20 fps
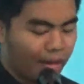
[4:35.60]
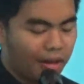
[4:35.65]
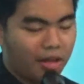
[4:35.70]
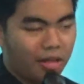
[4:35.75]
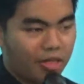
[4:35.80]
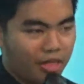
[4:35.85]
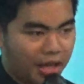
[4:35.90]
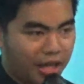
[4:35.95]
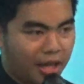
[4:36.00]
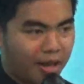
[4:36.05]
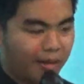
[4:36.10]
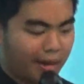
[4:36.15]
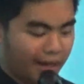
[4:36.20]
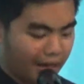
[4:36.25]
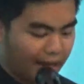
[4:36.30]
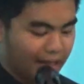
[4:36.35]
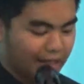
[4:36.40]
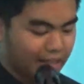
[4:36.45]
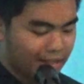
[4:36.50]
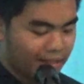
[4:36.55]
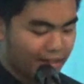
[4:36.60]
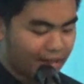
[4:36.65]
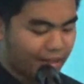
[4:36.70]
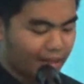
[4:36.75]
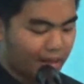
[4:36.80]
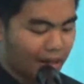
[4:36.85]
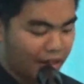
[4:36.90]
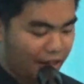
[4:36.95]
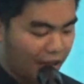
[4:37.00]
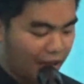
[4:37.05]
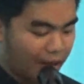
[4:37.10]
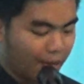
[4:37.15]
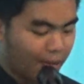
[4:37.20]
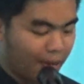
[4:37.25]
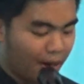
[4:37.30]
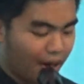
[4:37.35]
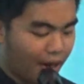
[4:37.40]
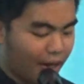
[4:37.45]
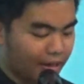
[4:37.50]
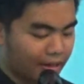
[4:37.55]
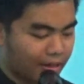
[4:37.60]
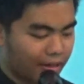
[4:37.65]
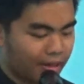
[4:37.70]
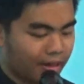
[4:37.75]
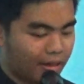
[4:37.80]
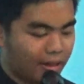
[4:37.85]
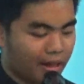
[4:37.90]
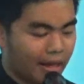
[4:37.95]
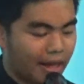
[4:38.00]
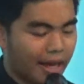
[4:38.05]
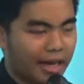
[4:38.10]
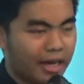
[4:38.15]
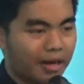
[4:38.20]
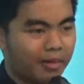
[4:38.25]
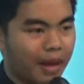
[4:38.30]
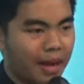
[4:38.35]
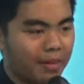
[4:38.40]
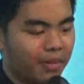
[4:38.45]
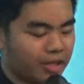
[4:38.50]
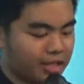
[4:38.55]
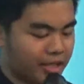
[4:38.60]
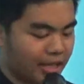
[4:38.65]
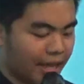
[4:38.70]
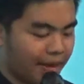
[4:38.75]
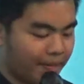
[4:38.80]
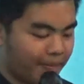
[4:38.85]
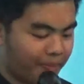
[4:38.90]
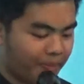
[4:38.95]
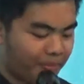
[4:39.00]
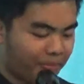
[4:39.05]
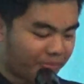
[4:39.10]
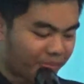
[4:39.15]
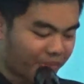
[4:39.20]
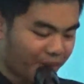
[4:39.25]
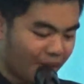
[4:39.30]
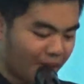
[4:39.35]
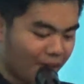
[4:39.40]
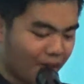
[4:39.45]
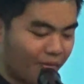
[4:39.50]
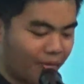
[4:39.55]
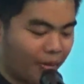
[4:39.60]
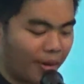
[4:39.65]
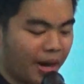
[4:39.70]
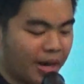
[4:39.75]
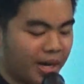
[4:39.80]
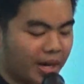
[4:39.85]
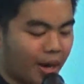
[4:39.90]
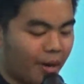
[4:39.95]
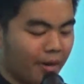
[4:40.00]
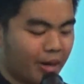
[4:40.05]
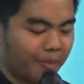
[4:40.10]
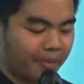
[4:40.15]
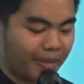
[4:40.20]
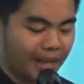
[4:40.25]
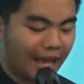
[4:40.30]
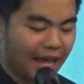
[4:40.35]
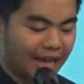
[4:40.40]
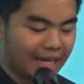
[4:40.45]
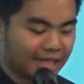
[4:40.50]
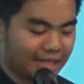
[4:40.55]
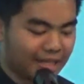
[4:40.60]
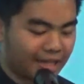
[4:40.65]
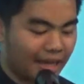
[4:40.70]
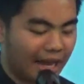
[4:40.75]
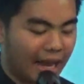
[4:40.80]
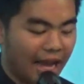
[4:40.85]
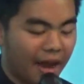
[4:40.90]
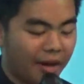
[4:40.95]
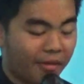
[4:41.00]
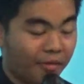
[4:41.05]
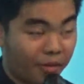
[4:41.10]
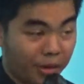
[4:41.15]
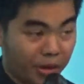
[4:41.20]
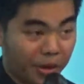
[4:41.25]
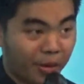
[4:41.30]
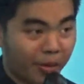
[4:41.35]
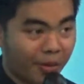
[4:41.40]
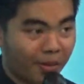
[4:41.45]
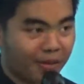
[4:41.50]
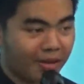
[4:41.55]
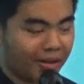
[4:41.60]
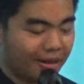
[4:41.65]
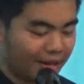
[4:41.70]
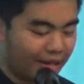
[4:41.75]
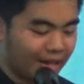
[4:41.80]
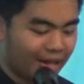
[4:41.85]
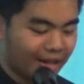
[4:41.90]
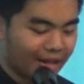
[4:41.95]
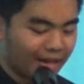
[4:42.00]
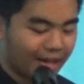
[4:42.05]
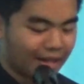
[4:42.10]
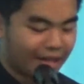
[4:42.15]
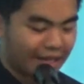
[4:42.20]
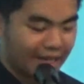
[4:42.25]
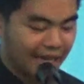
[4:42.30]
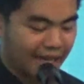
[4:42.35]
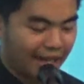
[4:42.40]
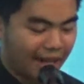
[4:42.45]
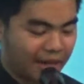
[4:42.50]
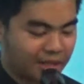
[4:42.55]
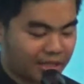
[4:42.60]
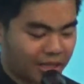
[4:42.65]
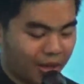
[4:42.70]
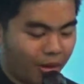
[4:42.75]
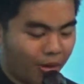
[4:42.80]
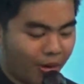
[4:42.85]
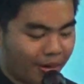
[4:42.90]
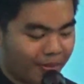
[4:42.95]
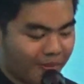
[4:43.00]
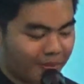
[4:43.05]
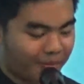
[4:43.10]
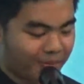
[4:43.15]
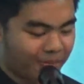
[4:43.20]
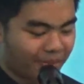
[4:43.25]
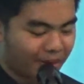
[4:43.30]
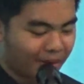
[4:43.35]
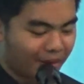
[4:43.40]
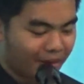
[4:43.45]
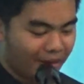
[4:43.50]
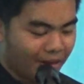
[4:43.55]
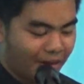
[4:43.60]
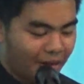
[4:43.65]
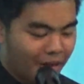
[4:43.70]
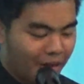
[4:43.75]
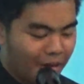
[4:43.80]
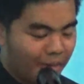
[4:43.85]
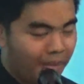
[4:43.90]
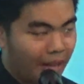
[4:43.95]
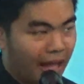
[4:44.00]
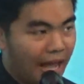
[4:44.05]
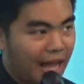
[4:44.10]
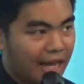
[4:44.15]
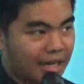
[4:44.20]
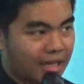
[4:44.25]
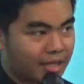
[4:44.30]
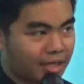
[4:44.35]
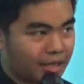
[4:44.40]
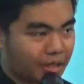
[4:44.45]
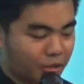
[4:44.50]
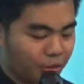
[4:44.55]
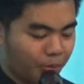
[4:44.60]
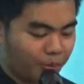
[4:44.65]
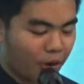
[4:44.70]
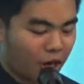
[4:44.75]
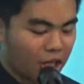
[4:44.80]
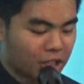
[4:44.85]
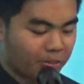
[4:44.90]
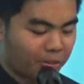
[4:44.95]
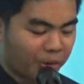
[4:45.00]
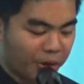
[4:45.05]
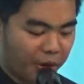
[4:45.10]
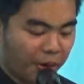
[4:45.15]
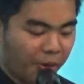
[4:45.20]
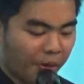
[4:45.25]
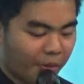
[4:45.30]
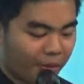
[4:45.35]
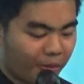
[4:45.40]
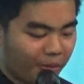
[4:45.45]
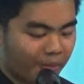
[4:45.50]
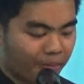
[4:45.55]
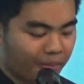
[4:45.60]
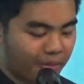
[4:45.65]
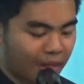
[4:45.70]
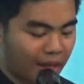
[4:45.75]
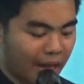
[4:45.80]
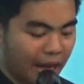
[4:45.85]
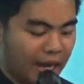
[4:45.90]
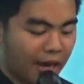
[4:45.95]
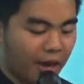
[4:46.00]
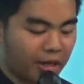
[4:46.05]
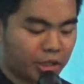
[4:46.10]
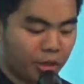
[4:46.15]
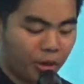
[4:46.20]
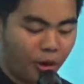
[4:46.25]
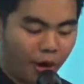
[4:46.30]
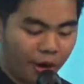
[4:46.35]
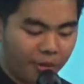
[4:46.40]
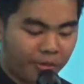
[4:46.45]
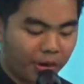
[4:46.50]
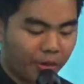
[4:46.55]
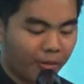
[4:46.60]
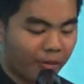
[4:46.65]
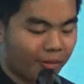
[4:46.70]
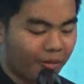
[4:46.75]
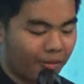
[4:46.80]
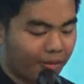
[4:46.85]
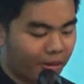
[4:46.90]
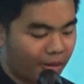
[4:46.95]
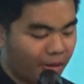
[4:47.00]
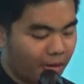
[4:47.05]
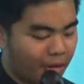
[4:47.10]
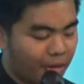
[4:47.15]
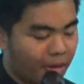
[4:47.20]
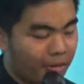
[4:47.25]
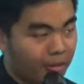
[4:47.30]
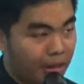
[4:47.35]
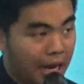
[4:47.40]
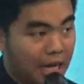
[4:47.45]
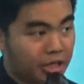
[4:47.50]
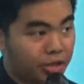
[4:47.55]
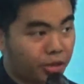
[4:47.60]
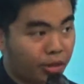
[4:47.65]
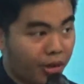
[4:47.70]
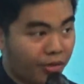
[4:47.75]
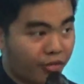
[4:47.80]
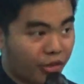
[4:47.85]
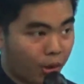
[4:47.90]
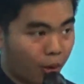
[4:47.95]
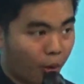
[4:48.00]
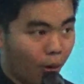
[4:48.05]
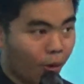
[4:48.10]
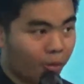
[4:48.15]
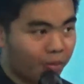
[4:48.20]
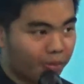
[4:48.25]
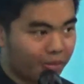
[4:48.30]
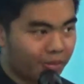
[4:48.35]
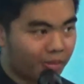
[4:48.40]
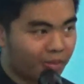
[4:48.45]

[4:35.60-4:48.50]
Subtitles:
Thank you, AS. Thank you, God. The Bible said, "For I know the plans I have for you, declares the Lord. Plans to prosper you and not to harm you. Plans to give you hope